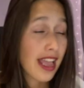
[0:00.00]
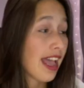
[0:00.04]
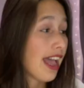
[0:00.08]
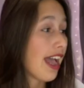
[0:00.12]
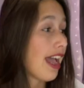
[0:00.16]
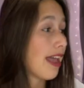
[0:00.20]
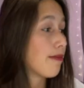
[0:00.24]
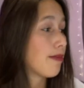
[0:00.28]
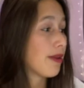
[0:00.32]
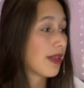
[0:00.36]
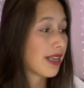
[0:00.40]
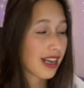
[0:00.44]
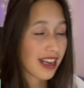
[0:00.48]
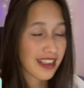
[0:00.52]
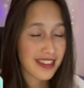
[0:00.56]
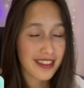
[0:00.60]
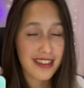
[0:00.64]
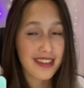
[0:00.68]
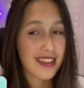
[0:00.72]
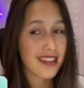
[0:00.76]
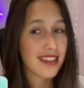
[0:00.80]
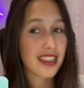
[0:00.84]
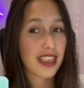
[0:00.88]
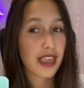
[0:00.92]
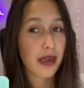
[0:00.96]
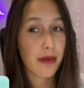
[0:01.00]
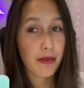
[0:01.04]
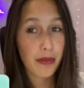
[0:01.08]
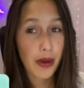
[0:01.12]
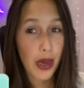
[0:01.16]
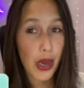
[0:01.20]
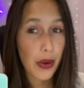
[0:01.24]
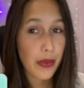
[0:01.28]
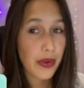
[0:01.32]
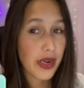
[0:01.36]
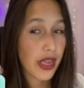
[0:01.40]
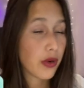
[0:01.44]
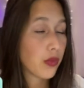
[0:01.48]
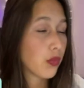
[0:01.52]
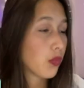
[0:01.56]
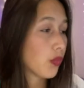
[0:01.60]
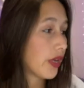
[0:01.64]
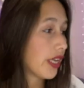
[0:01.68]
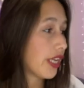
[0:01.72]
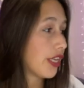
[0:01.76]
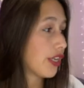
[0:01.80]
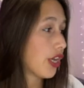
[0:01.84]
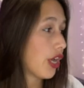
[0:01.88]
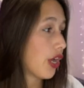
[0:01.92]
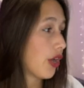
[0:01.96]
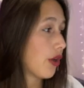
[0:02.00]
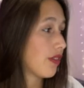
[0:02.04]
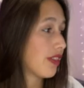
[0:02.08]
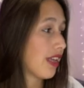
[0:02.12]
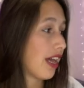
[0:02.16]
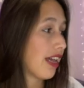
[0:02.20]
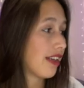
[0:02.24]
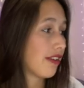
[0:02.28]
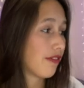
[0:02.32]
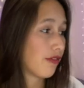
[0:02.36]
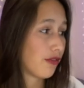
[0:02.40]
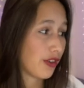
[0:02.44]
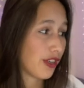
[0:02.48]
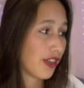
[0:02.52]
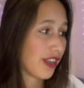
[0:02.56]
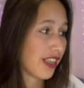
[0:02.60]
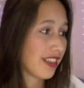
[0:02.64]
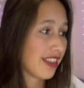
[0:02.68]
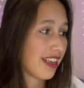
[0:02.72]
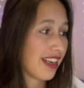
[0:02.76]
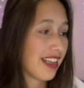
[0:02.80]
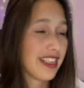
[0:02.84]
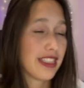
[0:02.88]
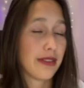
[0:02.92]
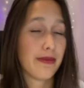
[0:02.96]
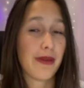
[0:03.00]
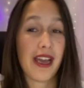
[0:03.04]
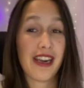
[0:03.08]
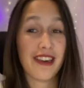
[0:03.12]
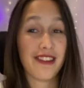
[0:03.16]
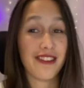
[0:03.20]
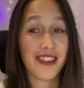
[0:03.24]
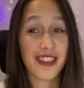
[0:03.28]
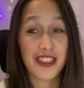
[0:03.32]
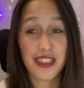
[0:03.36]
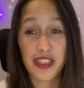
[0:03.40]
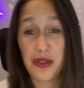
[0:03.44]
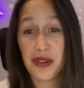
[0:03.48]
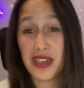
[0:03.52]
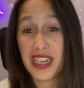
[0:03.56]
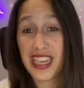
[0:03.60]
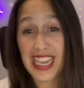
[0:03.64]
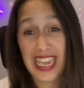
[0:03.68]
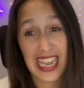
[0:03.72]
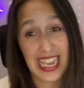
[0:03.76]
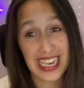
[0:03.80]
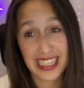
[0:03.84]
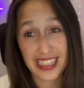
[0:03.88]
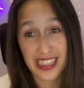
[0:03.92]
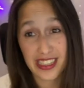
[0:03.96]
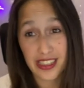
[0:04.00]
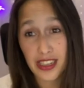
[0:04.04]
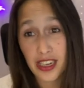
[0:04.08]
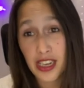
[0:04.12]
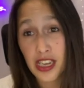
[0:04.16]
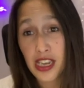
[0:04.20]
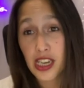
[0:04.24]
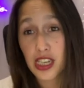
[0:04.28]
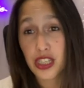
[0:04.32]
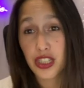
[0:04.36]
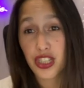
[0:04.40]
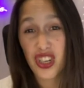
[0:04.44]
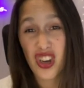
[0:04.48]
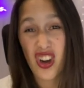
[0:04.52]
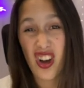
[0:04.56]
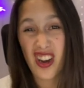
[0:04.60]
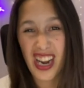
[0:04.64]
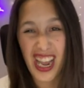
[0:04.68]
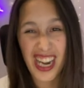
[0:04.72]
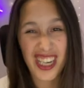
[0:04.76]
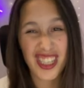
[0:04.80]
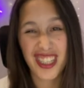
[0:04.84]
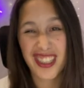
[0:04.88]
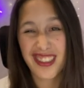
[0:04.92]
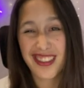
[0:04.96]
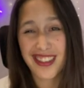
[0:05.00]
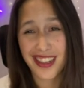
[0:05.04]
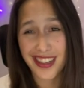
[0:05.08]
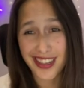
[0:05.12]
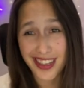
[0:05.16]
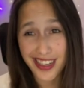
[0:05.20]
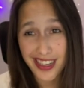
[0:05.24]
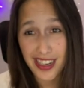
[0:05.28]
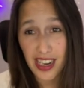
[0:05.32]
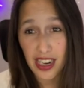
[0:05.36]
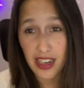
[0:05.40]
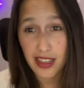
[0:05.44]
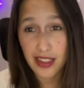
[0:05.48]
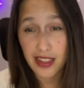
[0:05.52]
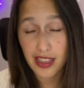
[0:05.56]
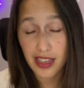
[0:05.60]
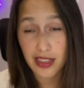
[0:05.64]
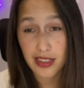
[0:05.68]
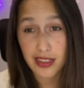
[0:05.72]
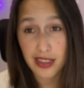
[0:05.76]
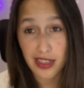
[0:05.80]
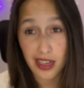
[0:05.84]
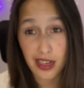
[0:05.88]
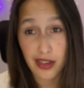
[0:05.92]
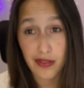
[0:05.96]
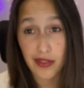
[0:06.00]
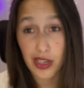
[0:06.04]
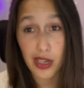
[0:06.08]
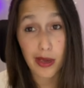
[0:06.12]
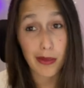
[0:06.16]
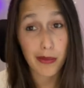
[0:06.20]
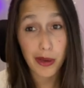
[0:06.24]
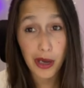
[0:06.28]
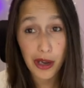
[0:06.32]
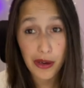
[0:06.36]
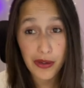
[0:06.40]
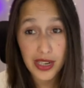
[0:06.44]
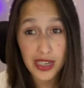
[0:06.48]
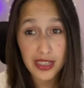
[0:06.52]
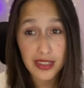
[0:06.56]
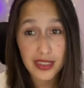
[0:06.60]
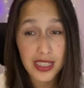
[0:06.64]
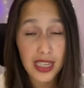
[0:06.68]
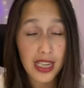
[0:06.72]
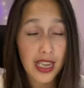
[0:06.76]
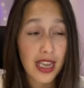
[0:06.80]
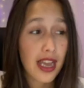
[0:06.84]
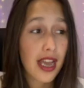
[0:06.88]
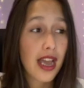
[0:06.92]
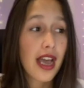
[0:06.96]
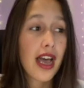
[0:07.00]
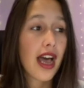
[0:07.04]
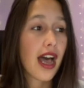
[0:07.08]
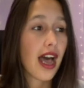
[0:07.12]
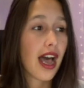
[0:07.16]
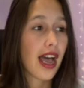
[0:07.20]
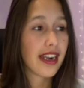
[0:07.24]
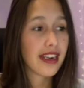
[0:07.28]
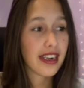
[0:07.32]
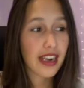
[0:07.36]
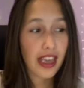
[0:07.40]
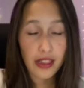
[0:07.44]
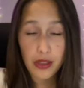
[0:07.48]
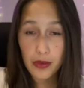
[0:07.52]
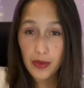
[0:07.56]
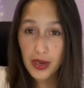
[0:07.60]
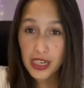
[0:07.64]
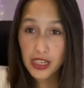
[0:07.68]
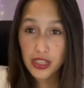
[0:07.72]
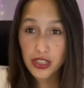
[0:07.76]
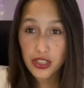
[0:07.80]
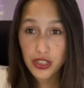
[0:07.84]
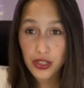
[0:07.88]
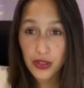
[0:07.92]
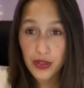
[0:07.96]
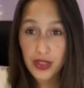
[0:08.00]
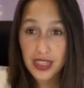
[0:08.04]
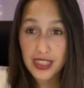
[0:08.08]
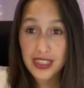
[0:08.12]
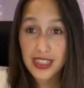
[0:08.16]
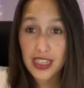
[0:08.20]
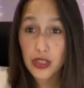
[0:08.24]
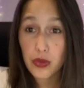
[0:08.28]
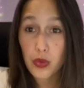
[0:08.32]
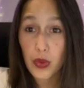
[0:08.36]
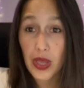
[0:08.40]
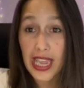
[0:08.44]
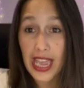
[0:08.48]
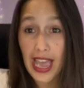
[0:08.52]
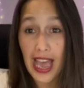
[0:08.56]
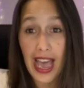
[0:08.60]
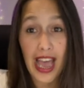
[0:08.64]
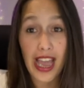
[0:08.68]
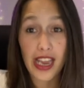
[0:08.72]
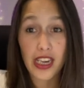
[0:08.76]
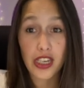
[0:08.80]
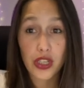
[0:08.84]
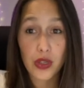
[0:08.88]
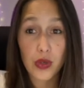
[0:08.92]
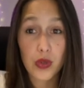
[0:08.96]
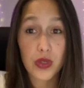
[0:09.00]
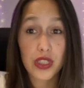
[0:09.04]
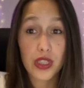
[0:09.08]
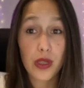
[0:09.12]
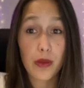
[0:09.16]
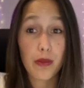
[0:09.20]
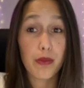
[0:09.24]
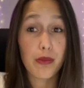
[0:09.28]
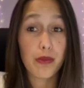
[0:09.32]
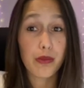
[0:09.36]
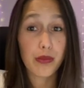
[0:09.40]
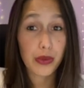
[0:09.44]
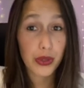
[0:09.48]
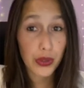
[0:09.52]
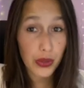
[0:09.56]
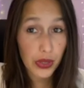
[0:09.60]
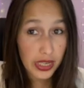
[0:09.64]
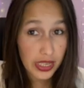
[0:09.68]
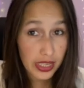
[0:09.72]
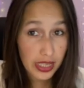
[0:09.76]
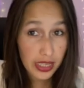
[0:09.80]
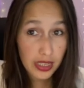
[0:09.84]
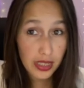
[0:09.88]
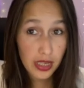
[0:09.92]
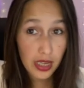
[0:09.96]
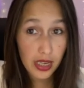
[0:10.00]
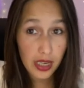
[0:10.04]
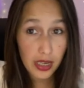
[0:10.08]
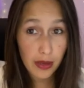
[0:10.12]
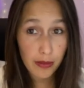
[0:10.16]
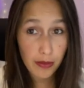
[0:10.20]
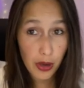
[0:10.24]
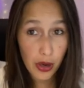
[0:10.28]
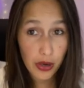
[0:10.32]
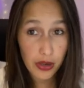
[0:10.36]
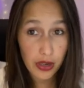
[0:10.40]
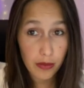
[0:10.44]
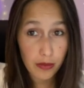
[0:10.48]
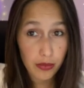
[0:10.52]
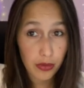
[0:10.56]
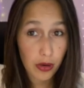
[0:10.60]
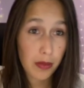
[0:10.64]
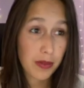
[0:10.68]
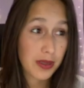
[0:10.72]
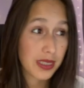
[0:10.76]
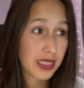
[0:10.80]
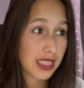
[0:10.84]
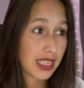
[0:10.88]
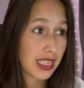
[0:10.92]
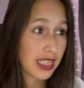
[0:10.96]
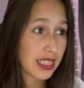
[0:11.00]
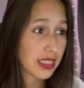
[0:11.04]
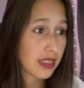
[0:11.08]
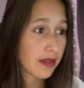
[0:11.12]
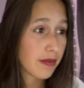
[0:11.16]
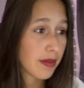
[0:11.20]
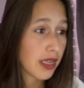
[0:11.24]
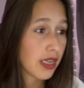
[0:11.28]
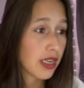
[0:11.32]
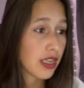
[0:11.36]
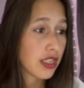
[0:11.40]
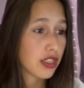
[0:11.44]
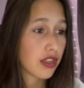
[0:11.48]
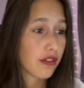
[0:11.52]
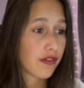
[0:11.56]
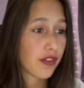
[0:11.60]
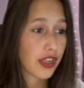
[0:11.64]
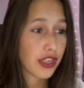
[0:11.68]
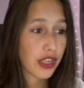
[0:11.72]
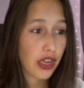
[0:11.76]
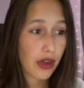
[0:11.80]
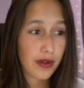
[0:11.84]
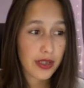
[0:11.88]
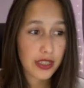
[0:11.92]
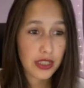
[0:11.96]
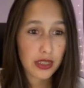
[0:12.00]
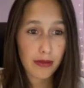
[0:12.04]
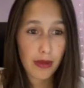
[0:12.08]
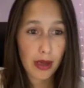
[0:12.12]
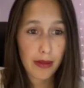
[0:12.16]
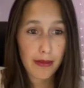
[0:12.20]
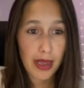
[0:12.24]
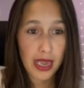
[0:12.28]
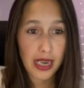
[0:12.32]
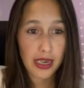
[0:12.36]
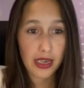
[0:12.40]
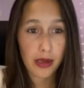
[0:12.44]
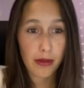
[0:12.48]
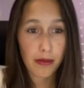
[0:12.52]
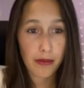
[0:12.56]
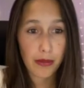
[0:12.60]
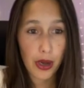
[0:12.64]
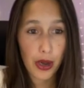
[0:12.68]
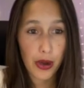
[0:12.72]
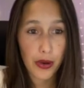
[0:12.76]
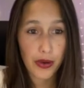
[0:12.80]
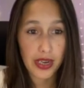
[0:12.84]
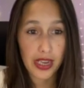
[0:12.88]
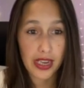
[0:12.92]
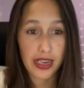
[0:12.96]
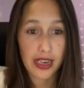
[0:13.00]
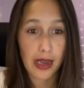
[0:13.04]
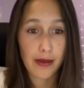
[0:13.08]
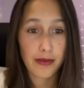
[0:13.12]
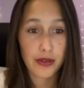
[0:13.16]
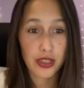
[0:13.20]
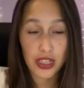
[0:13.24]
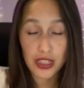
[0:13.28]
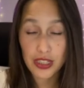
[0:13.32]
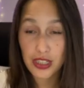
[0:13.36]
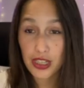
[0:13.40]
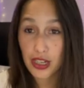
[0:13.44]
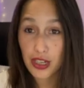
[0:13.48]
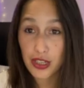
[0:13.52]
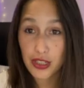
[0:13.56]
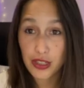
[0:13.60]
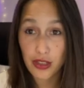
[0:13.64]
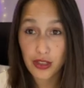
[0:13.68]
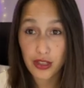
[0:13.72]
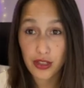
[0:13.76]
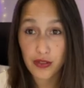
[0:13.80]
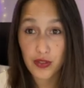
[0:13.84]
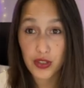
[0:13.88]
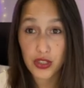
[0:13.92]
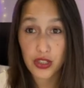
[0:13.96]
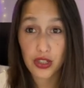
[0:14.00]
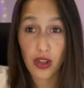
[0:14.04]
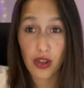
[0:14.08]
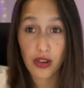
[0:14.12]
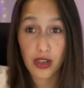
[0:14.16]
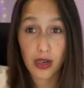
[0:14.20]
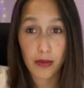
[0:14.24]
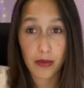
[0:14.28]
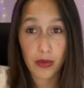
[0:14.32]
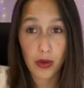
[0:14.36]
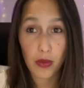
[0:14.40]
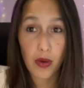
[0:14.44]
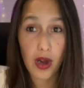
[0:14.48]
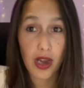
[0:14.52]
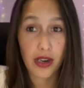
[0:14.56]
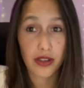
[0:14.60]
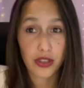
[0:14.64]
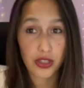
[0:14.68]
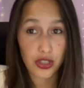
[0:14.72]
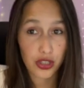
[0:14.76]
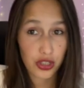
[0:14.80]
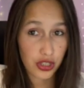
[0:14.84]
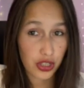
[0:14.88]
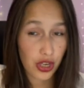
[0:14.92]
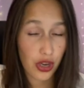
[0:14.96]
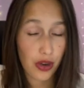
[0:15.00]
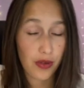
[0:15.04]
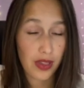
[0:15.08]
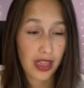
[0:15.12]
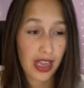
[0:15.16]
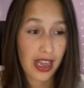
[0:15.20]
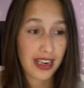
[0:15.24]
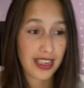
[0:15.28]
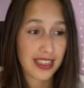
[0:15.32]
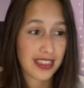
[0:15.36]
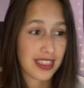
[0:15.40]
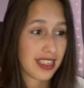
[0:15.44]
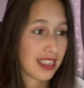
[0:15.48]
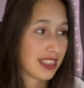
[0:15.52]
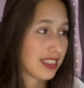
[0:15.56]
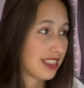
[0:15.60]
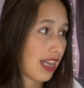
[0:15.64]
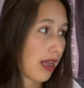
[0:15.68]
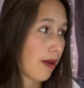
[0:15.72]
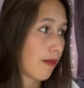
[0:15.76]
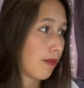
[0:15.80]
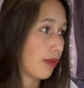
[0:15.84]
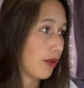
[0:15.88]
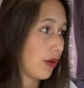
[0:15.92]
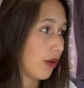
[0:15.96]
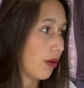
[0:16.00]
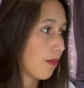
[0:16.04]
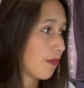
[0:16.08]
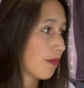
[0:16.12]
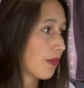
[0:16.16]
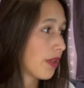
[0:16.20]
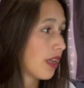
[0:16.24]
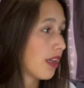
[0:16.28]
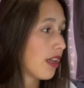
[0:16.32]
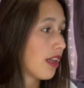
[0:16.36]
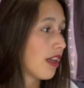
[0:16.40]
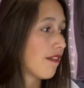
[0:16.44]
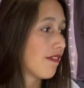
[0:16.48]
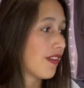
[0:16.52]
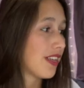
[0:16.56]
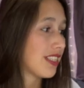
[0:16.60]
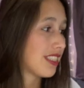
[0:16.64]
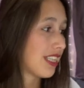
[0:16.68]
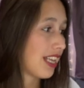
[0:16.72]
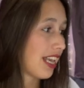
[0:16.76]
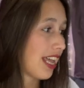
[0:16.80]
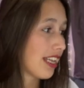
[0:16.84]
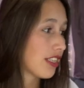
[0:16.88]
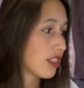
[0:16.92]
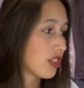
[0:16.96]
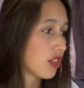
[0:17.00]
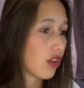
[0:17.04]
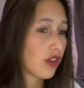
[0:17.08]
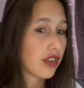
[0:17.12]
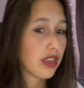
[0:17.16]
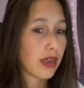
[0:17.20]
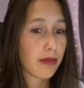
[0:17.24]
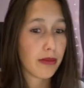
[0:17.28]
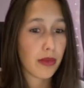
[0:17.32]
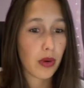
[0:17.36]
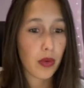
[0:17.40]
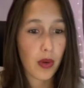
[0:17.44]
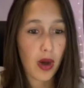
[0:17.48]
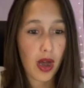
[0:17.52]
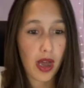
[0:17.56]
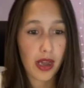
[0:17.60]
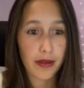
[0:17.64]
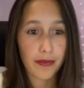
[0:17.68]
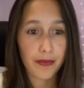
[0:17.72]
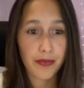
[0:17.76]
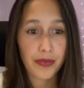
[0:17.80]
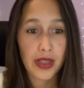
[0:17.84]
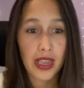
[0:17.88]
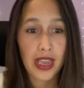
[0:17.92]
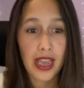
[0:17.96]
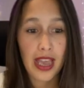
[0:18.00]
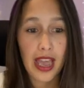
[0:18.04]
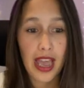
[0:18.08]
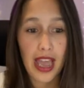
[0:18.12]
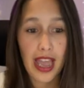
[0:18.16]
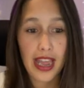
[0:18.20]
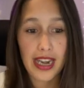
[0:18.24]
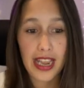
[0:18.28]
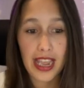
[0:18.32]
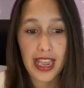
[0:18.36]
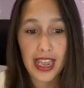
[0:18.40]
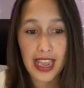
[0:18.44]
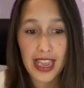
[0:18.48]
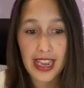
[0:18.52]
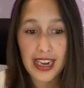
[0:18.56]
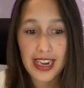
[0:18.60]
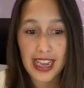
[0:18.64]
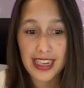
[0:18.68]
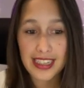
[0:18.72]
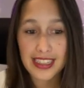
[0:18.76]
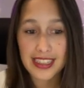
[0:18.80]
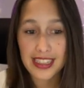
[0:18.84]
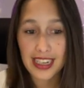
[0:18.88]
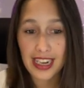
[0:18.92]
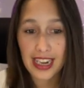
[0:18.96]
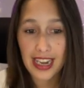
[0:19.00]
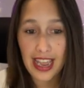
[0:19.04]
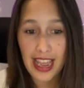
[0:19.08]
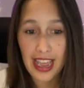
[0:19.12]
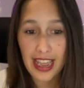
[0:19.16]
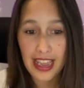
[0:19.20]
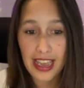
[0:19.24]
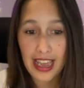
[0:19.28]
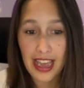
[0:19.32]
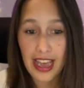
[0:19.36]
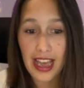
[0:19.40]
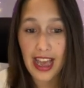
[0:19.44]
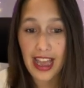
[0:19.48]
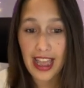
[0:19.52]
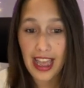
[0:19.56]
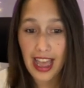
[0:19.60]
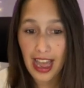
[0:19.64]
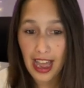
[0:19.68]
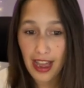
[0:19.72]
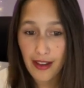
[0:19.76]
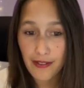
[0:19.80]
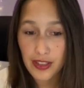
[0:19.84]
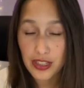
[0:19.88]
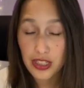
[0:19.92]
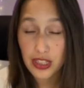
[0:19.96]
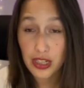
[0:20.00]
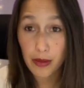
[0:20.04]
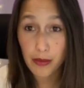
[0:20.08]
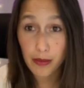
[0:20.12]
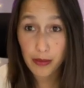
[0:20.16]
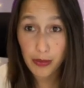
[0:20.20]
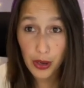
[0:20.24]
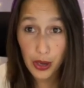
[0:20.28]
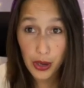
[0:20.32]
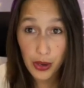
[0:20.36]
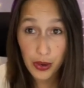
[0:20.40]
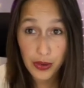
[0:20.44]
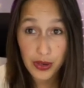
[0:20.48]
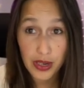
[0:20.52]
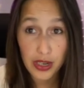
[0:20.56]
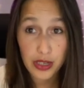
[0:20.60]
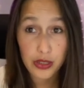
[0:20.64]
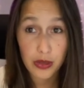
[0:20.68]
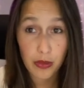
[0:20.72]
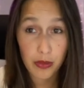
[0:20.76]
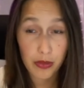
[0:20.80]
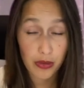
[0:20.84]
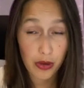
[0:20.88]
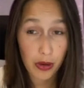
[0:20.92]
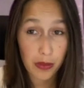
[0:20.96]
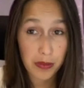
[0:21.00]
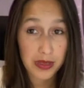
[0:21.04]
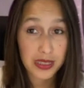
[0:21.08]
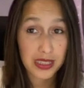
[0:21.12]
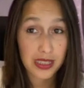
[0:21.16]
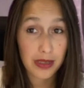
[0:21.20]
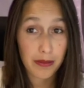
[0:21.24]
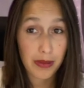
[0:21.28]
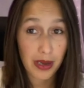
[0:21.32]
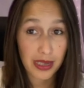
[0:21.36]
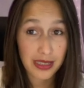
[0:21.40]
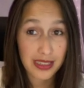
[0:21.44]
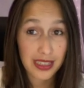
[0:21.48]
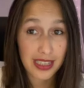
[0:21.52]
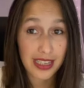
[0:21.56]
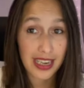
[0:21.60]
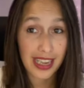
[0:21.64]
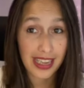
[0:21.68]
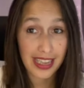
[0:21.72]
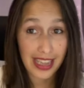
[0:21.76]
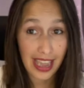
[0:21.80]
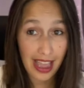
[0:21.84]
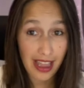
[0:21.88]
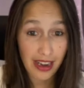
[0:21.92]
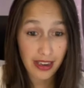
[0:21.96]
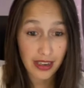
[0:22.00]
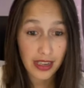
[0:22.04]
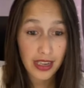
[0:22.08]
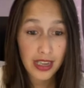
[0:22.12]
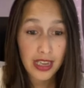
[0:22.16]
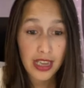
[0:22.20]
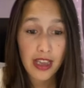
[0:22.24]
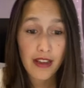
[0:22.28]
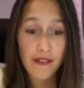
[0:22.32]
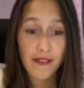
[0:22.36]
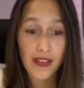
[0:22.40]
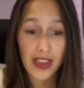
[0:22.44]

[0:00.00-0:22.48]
and because this is a component, we know that if we look in the layers panel, it's only hidden because you can't actually delete anything inside of a component. Another way to do this is we can use the Boolean component properties. So if I go into my main component, I'm just going to do this for slot number 1 to show that as an example. If I select slot number 1, and here next to layer, I have this component property button again. If